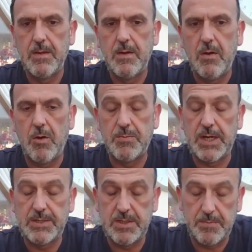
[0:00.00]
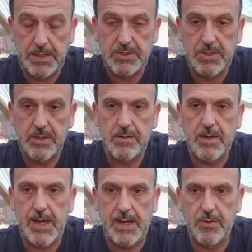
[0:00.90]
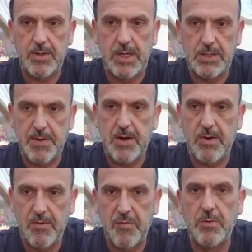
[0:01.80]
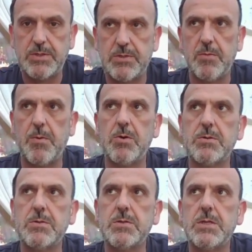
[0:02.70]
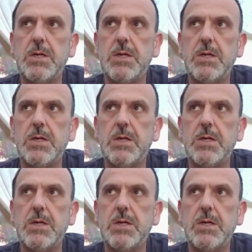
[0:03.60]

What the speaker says: objects in the picture, and like each paragraph focuses on a box.